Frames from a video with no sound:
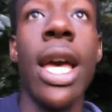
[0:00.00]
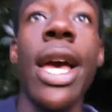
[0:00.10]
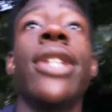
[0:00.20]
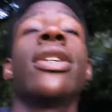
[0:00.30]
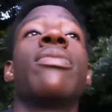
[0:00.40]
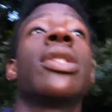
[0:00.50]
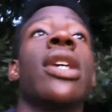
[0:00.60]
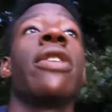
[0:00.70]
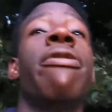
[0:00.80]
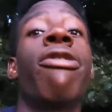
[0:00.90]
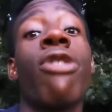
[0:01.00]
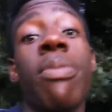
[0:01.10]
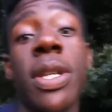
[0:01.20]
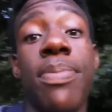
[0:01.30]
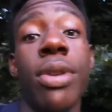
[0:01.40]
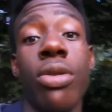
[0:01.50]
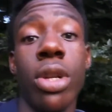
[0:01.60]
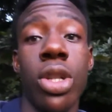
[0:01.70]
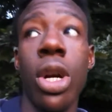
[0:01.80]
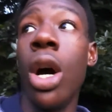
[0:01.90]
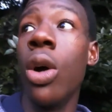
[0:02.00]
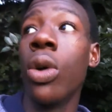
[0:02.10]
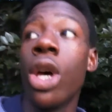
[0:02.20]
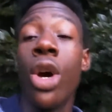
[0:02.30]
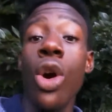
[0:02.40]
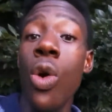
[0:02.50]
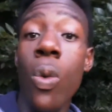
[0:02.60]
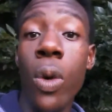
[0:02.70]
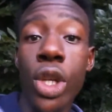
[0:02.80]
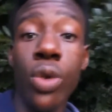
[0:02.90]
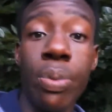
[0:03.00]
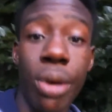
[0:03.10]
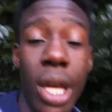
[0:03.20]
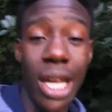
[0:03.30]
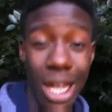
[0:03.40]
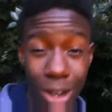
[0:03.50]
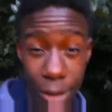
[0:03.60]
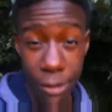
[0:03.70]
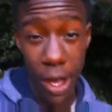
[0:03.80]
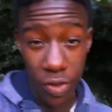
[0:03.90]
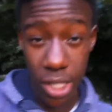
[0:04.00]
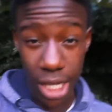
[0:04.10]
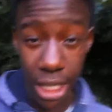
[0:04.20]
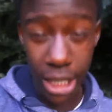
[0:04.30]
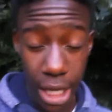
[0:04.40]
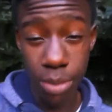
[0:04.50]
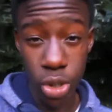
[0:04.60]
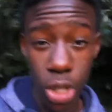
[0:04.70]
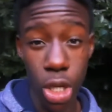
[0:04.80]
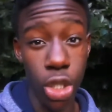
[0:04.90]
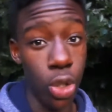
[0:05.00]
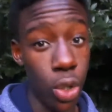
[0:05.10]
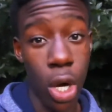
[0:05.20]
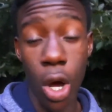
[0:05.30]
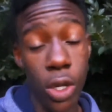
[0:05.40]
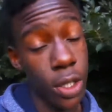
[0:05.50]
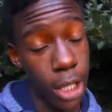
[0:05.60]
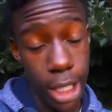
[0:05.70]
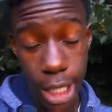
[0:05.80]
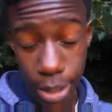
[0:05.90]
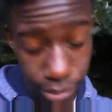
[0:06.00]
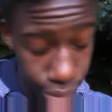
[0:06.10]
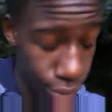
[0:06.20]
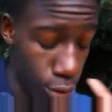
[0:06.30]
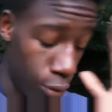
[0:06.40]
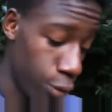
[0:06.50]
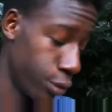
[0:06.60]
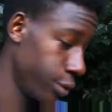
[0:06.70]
As I'm saying, from experience, dog, when you play a lot of five-a-side games, dog, you constantly improve.